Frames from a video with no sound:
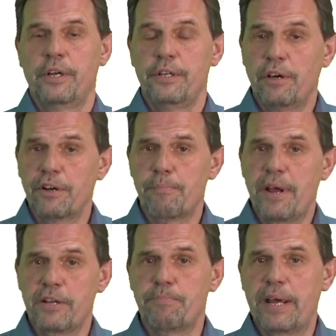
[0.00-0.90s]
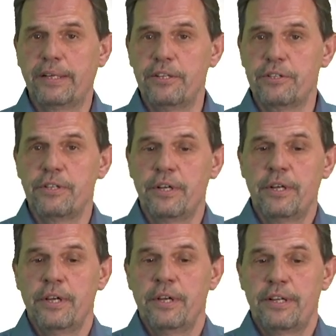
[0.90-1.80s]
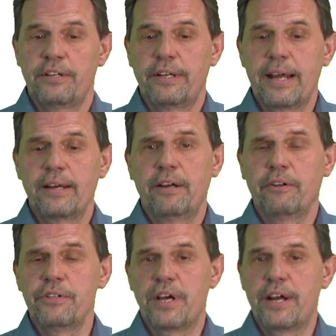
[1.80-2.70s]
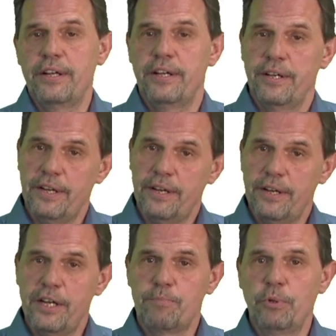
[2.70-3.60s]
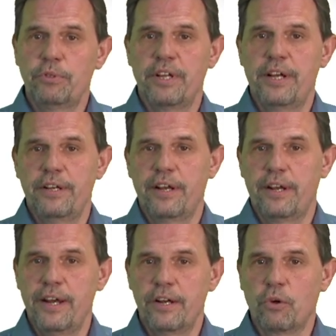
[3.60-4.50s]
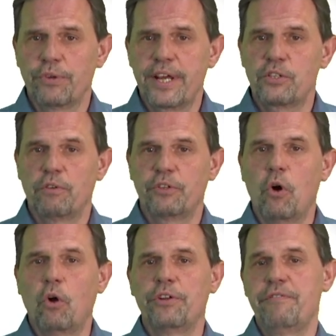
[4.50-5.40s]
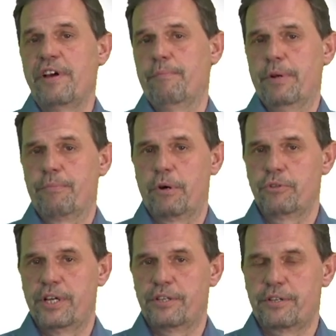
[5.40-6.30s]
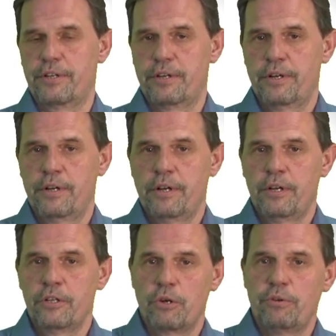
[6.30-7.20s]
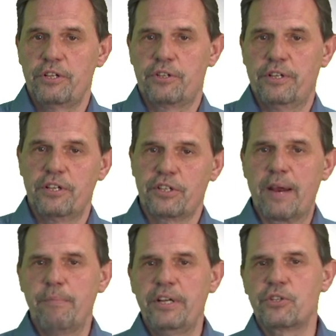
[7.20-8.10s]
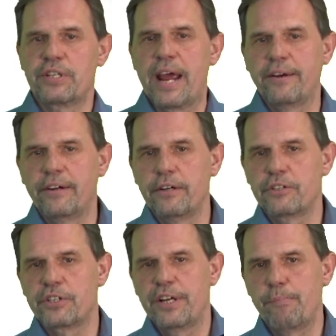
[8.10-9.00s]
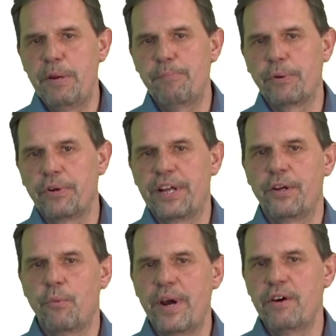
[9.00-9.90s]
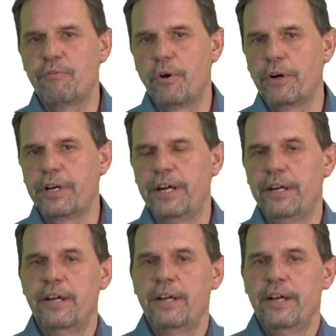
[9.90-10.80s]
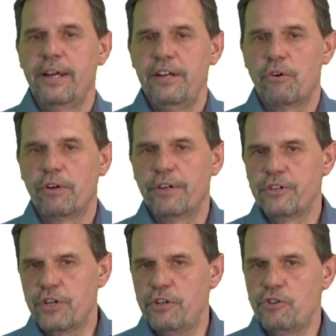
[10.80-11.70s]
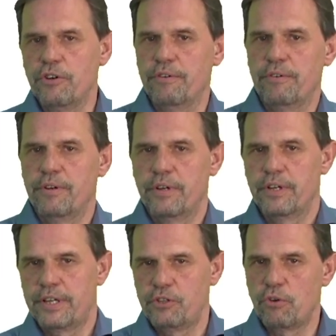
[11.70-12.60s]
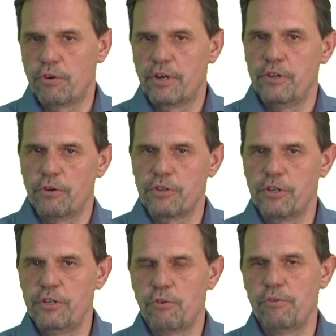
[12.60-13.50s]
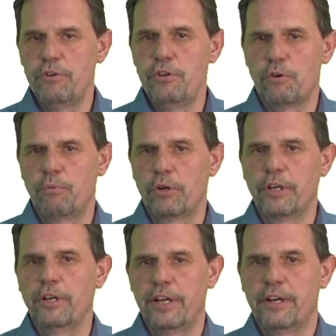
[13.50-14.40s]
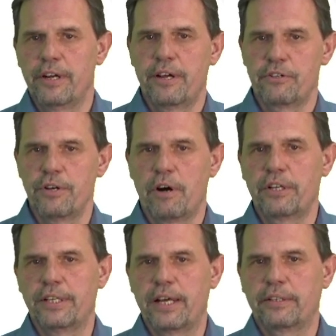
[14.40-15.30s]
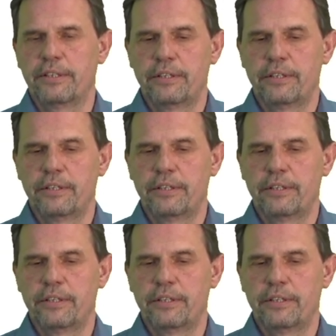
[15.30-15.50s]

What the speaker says: The other aspect is that the technical design is put in the context of the whole development process. So this can be the standards and the people and the way of working in the organization that you're working in as an architect.